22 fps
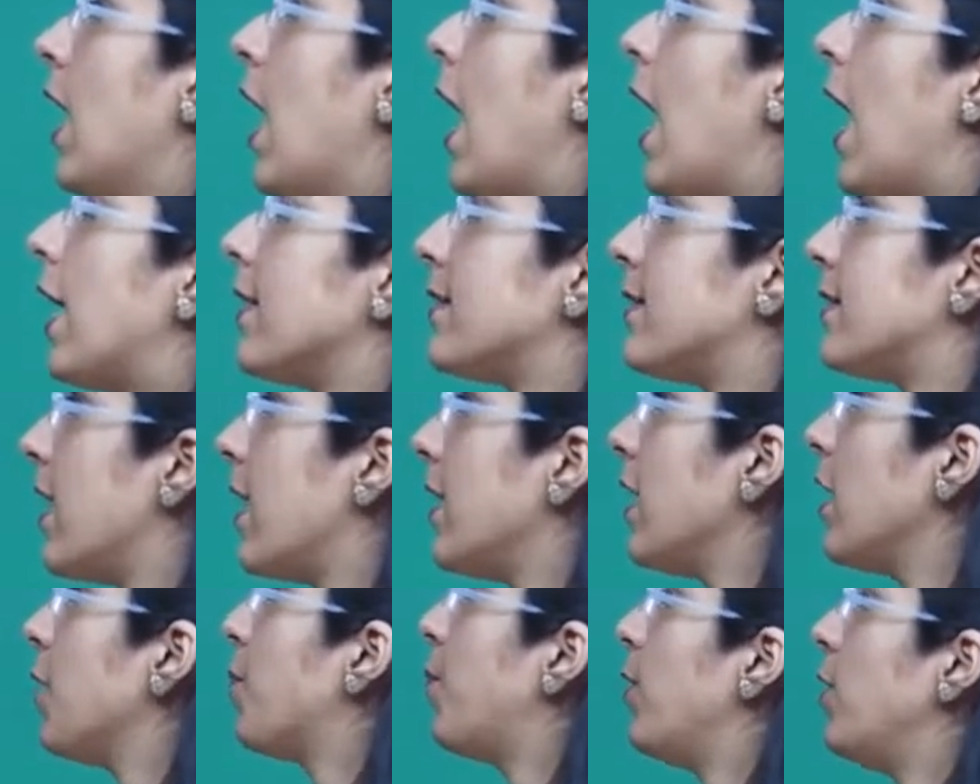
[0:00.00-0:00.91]

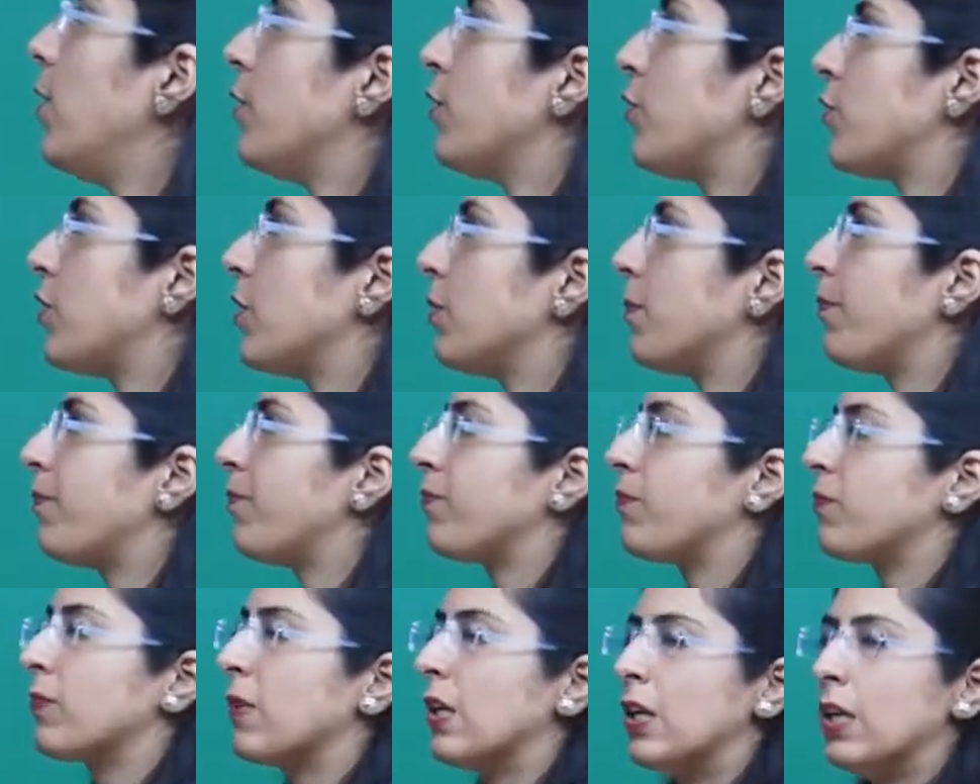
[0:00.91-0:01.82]
Arsenic pollution.
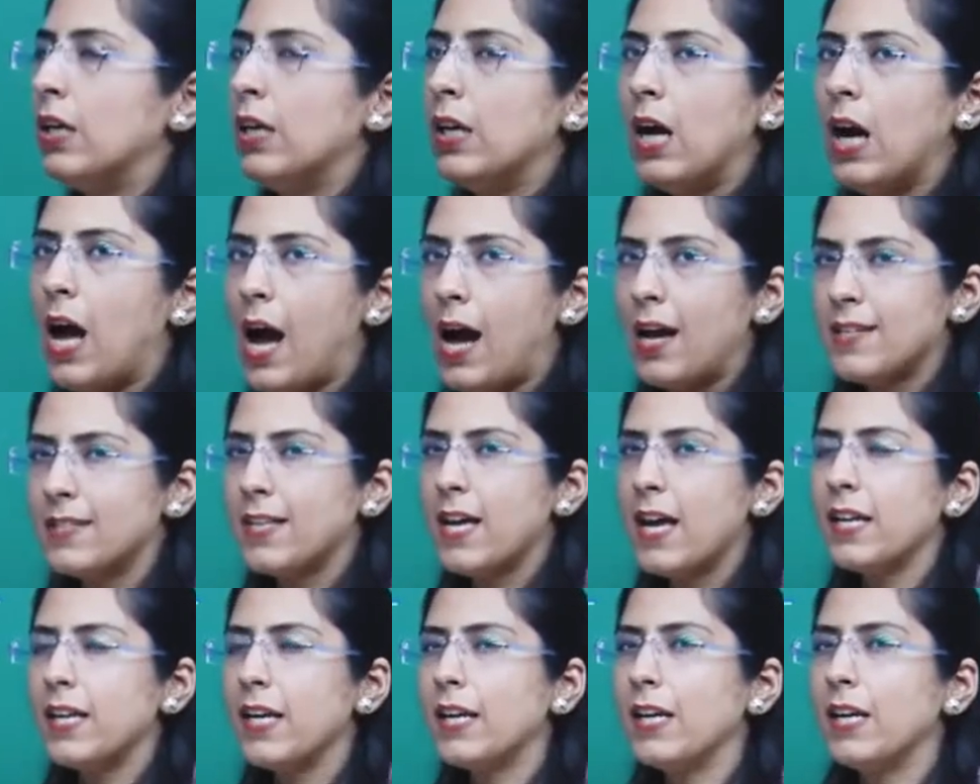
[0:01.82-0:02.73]

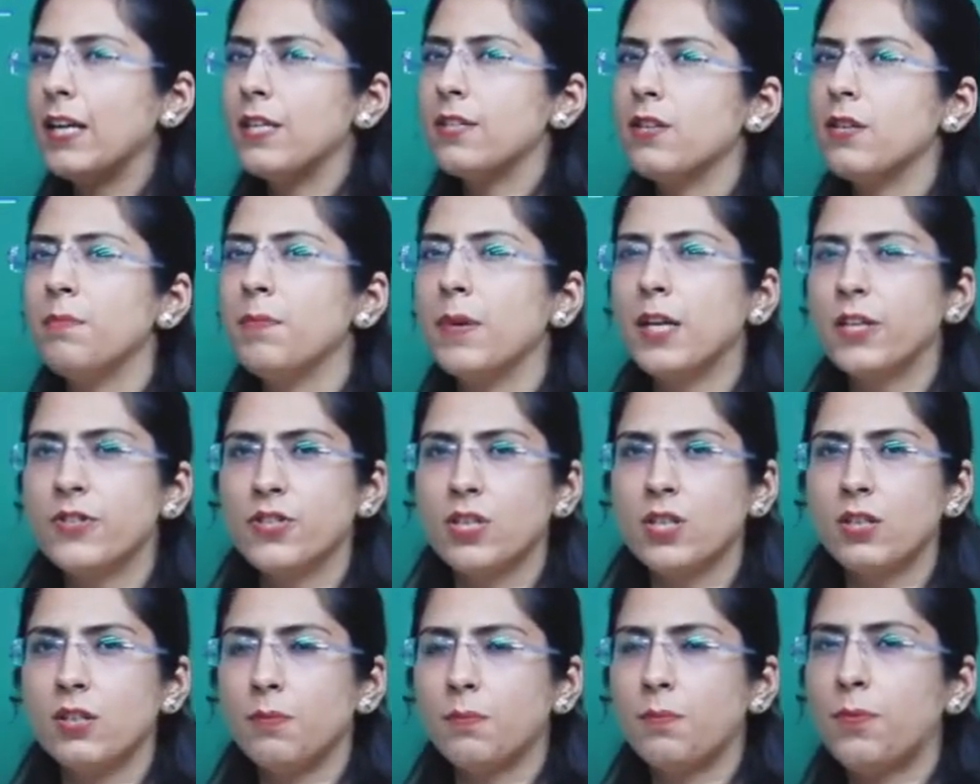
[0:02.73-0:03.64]
Arsenic is a
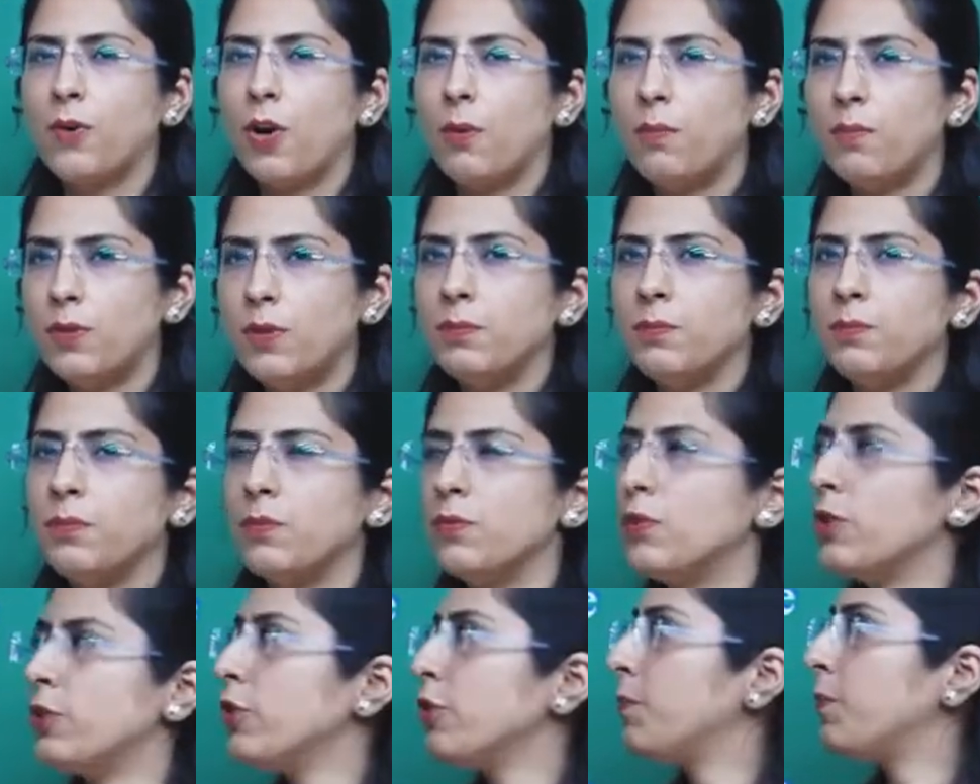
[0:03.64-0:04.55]
major problem.
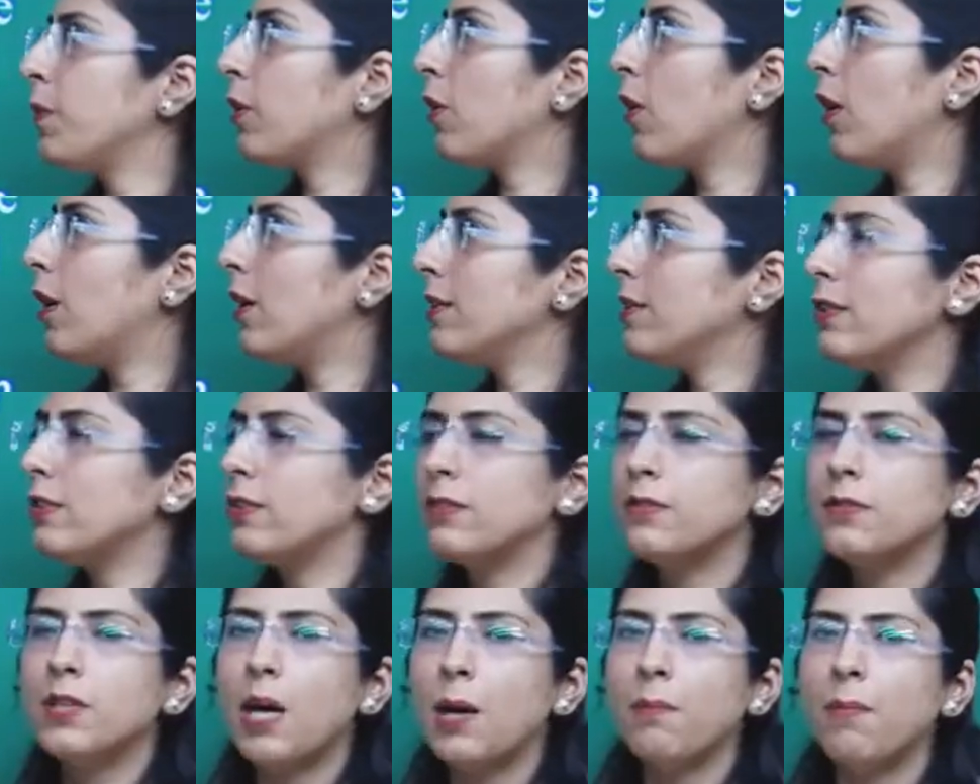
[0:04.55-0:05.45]
This is because
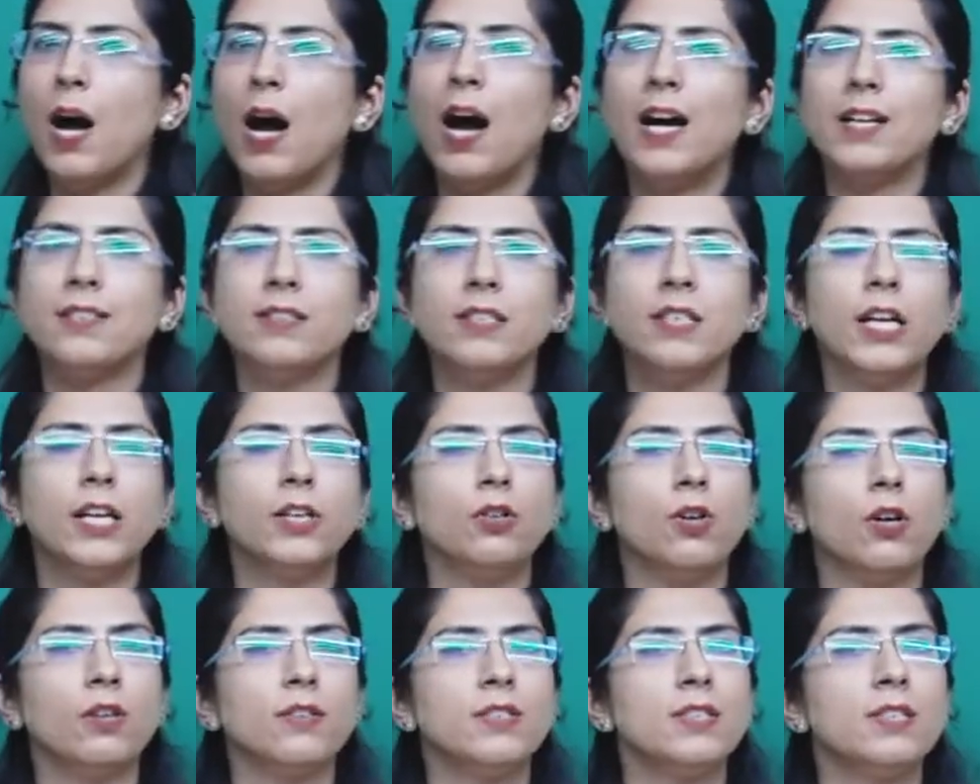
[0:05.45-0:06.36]
some arsenic
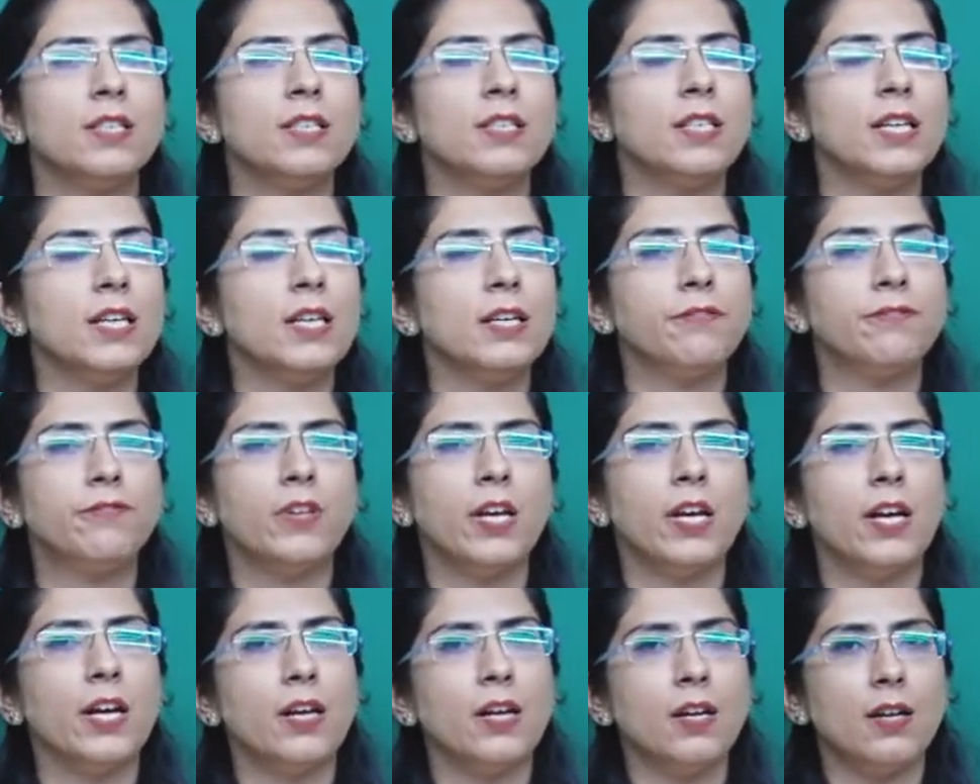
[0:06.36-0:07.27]
toxicity, if
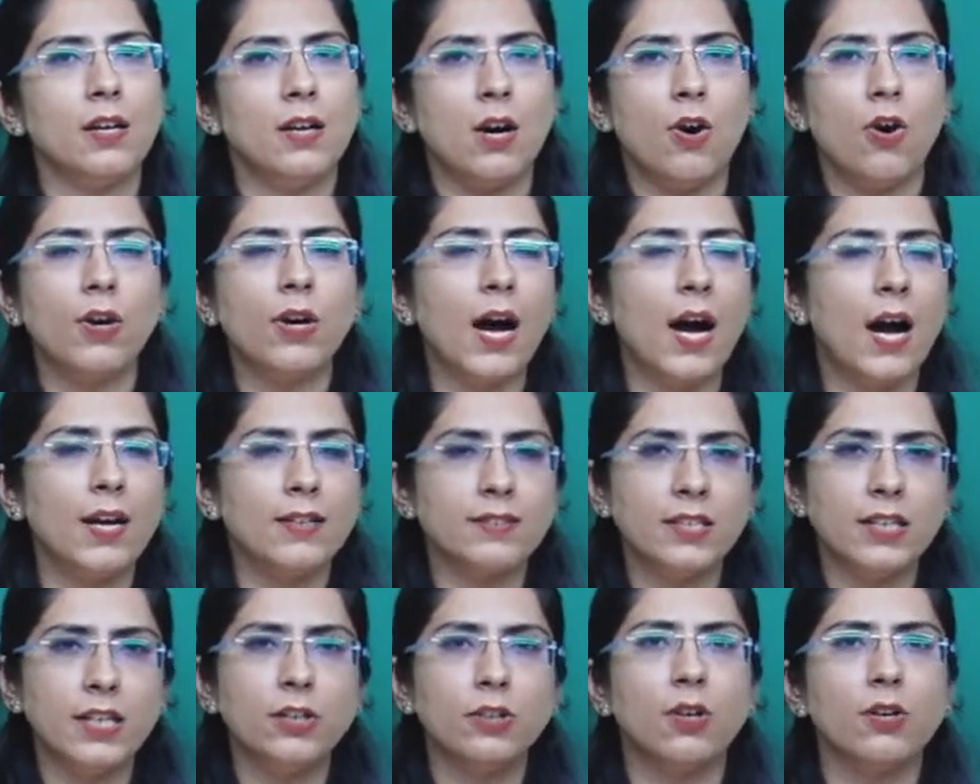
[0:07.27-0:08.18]
there
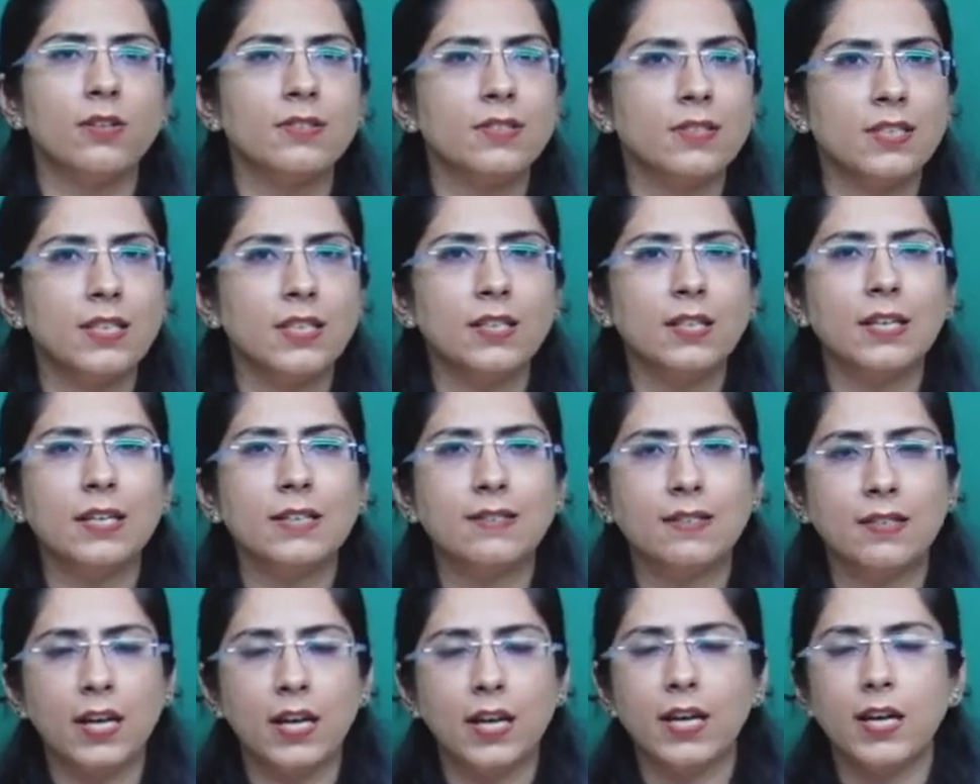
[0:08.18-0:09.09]
arsenic toxicity is
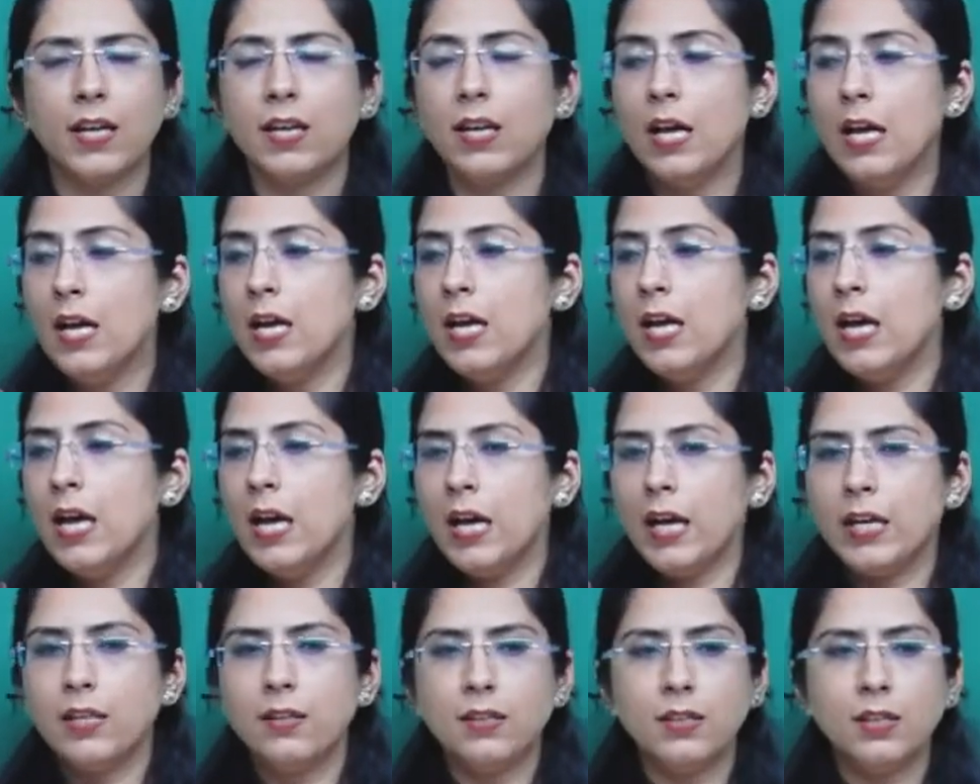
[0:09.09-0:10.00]
there
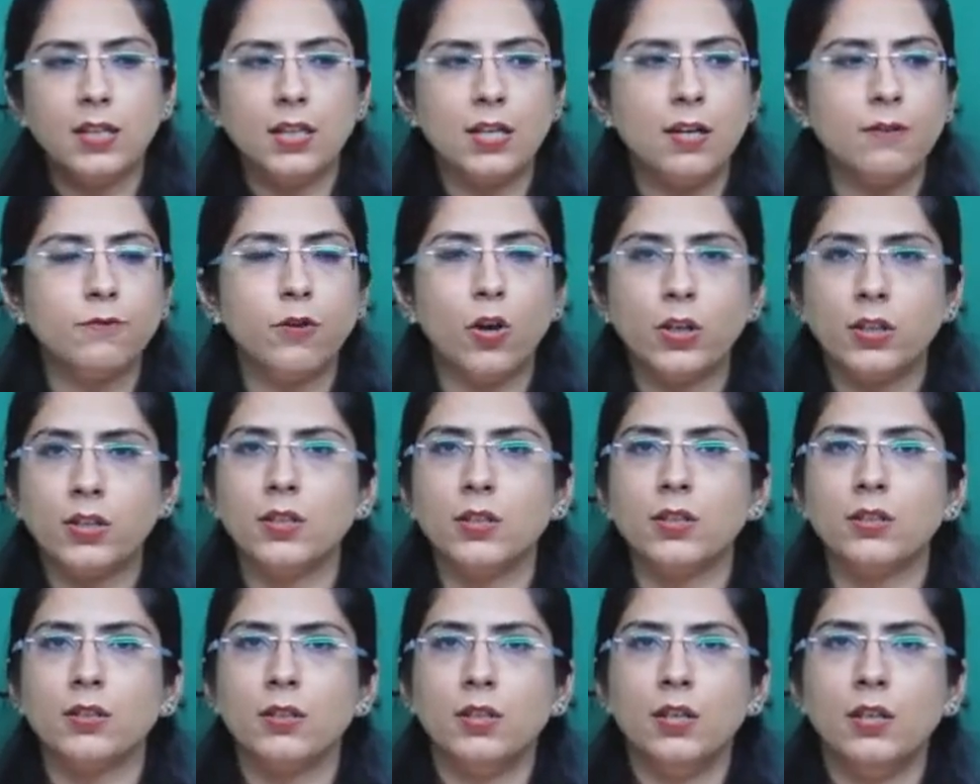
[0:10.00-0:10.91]
in the water.